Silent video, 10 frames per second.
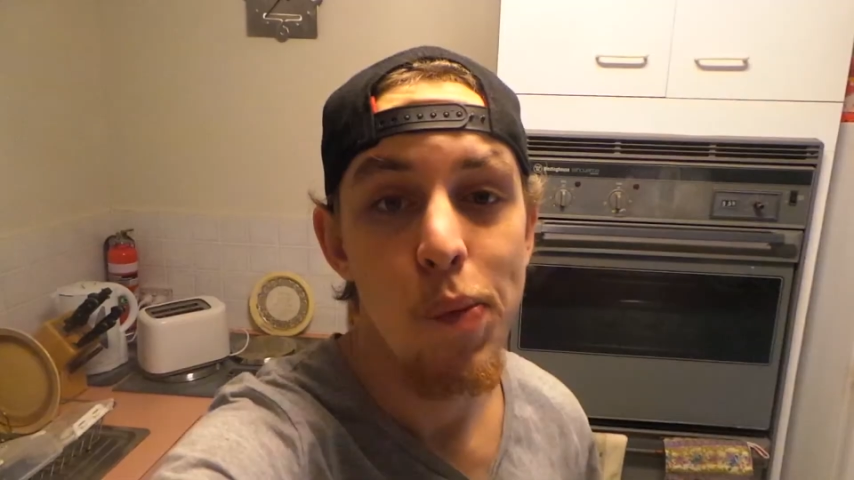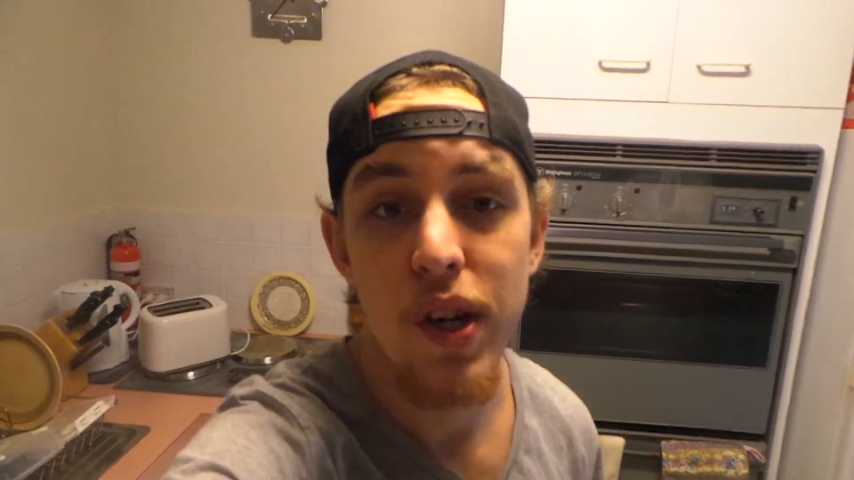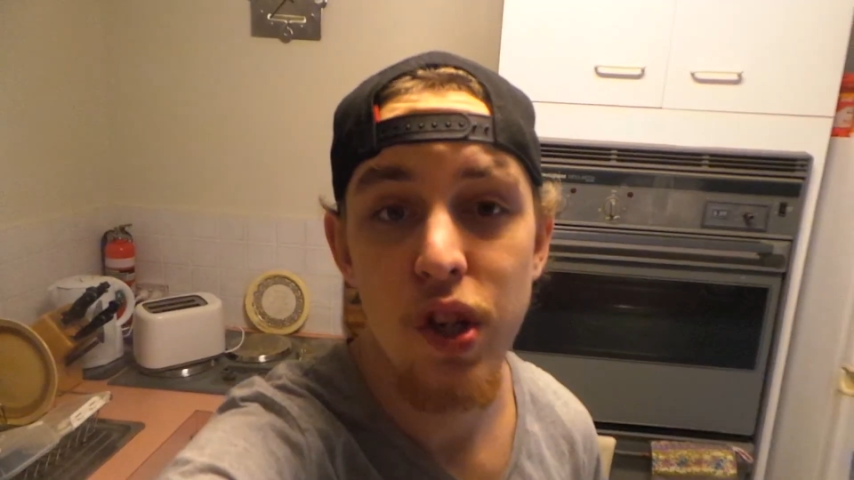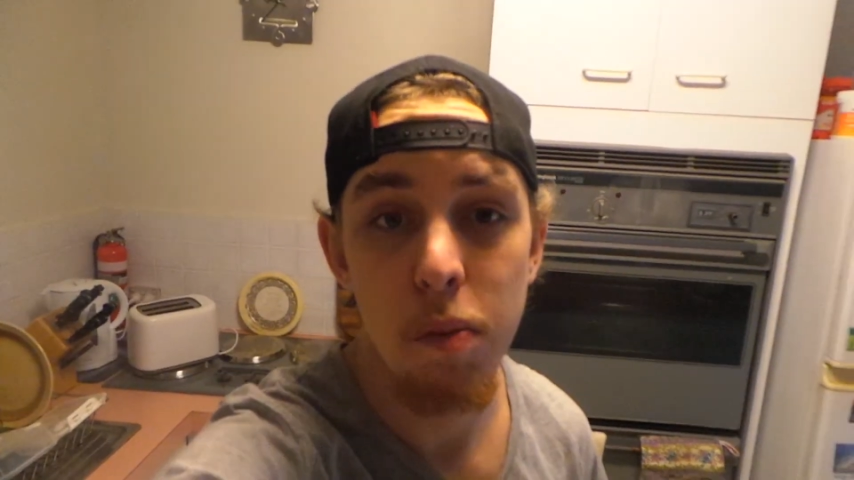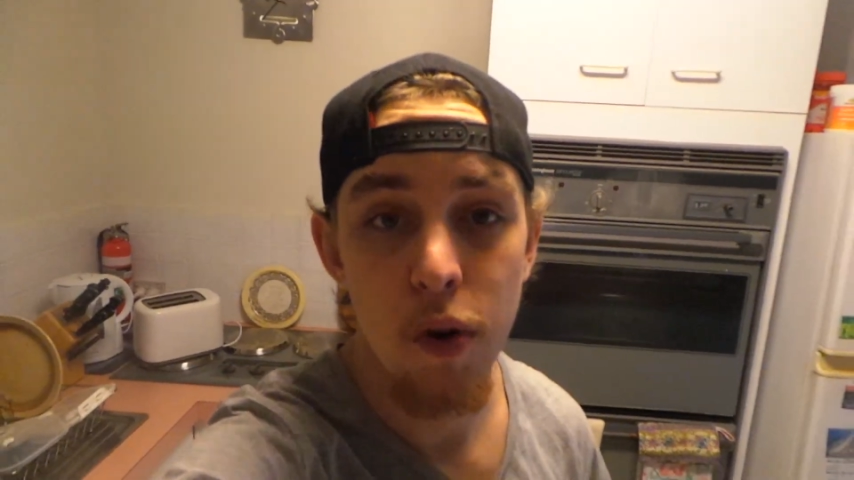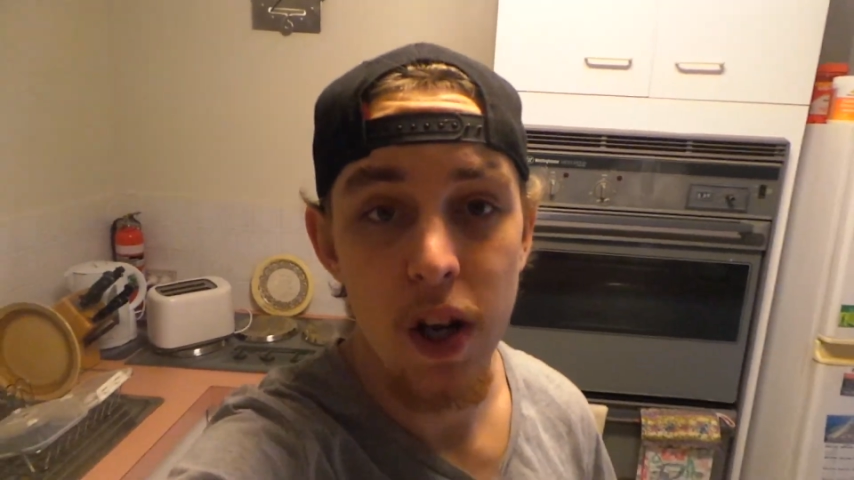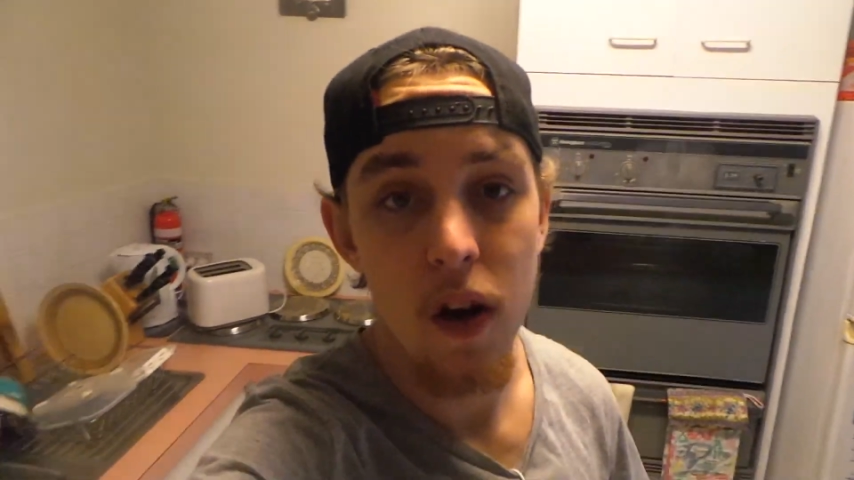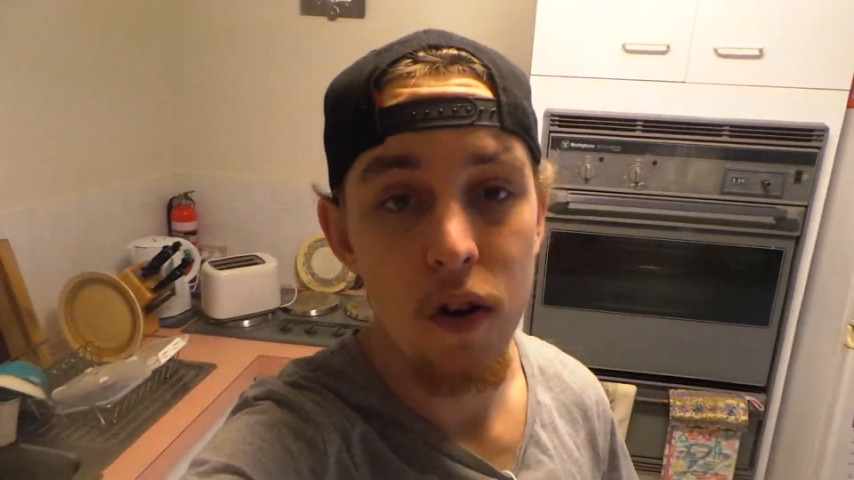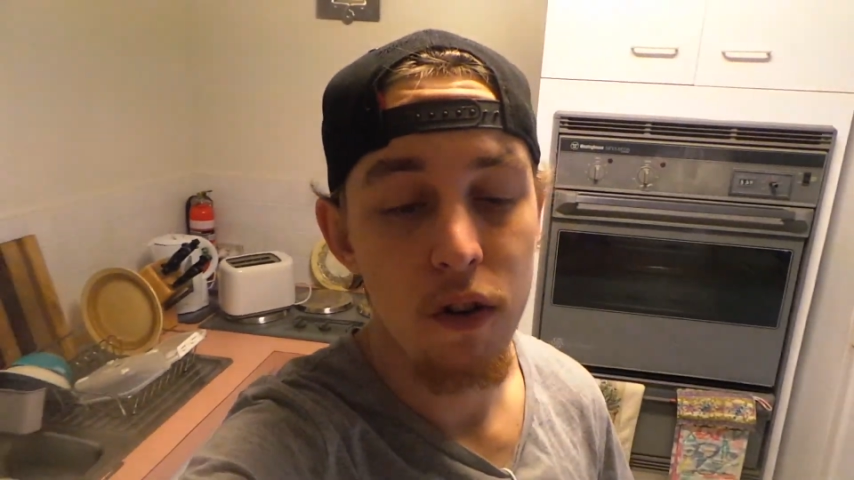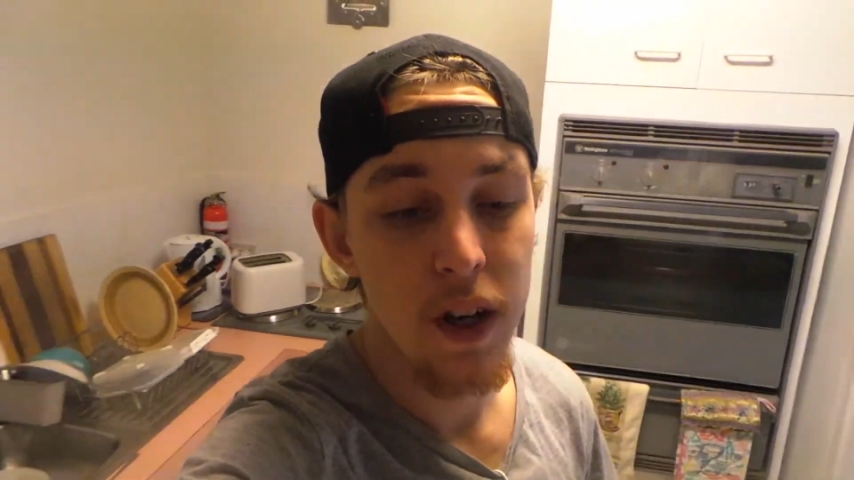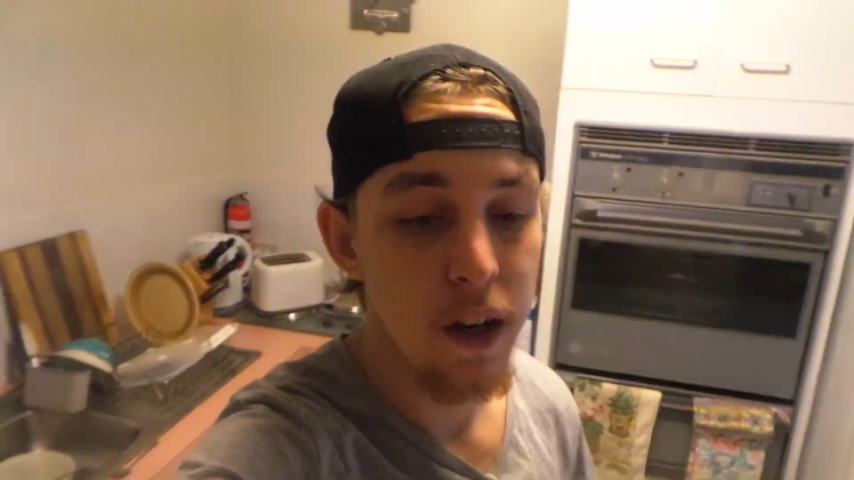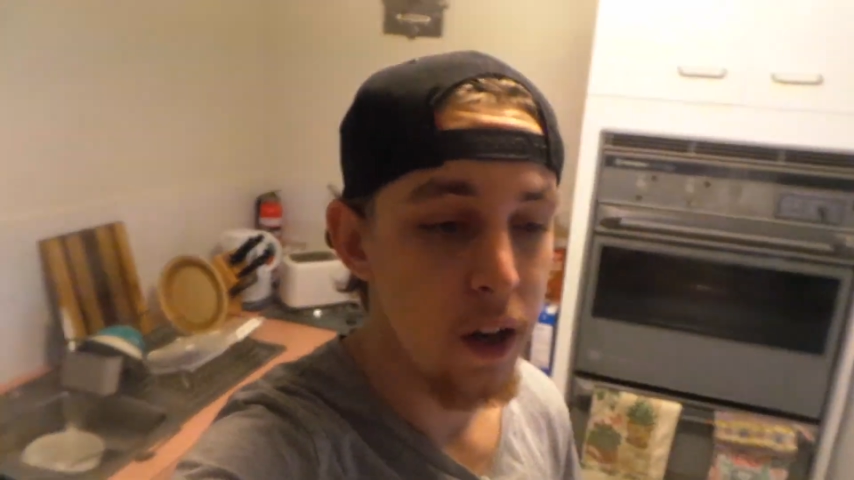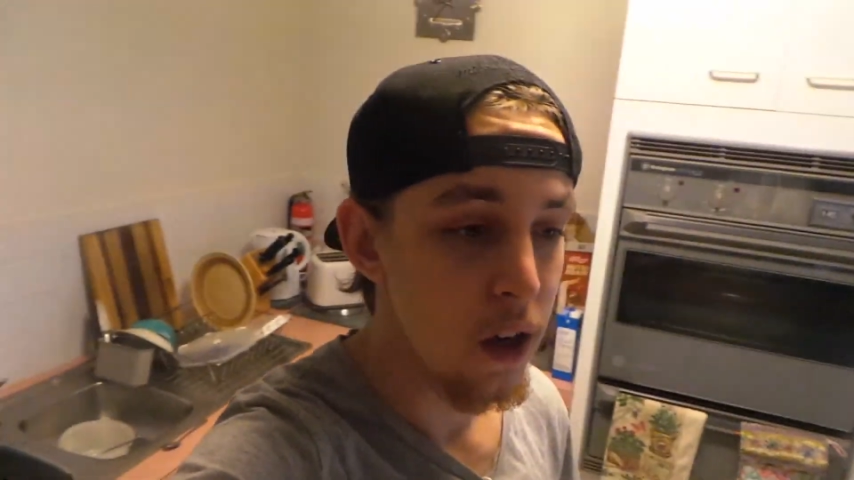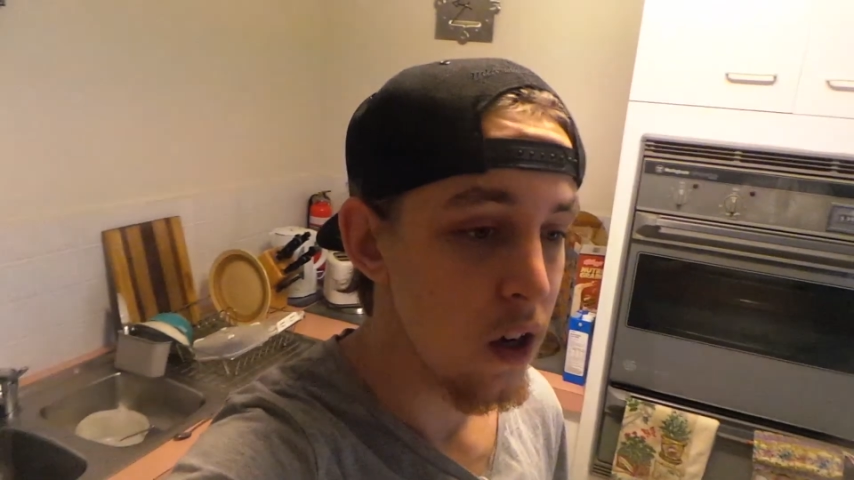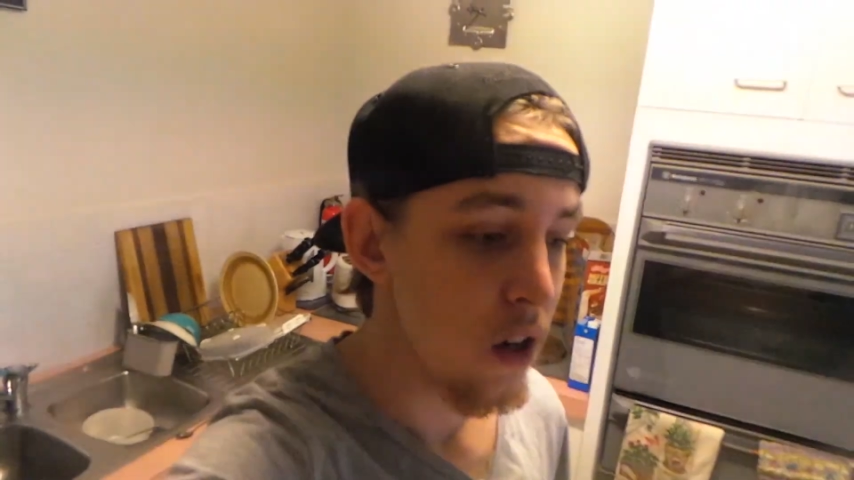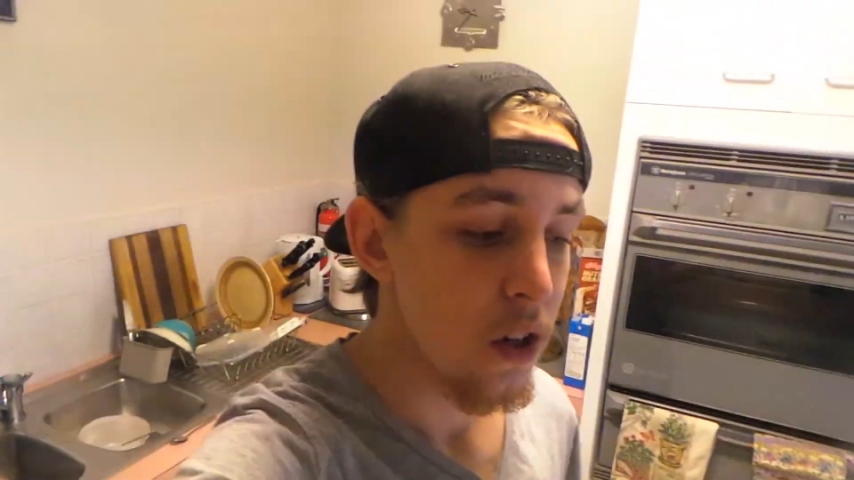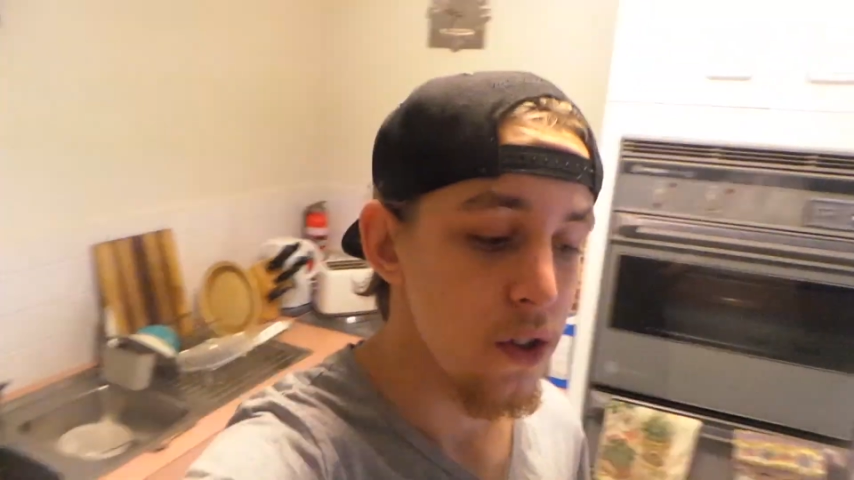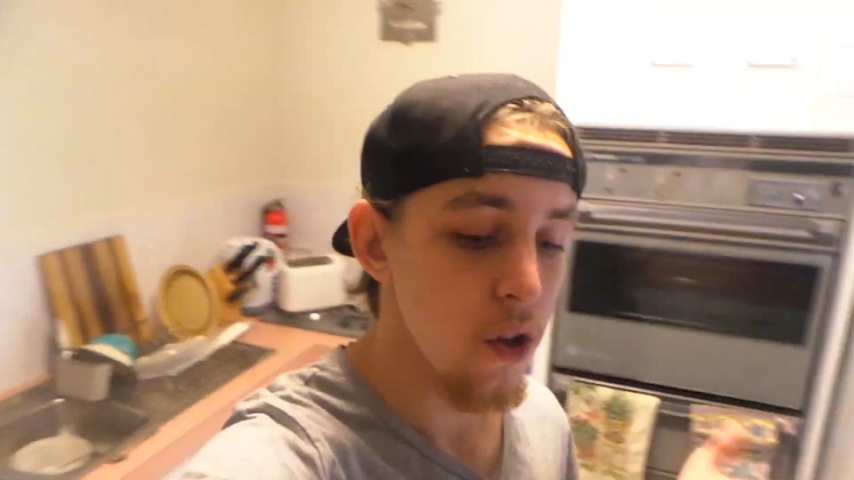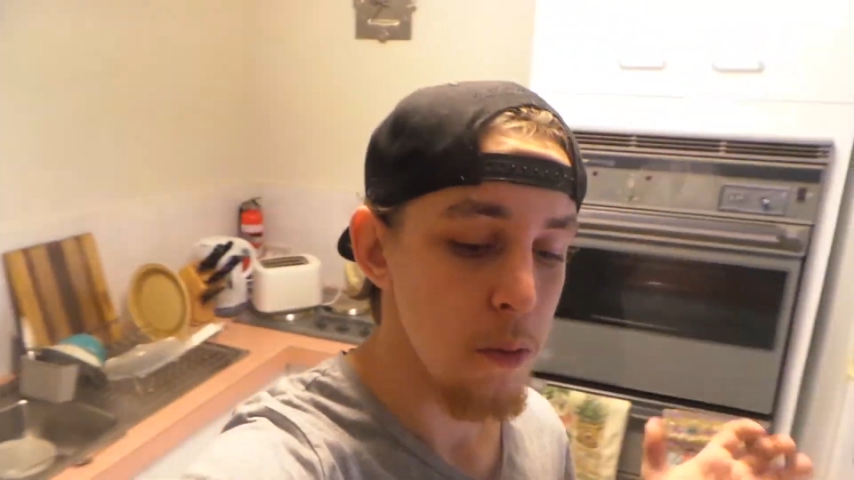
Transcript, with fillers: I'm actually pretty hungry, so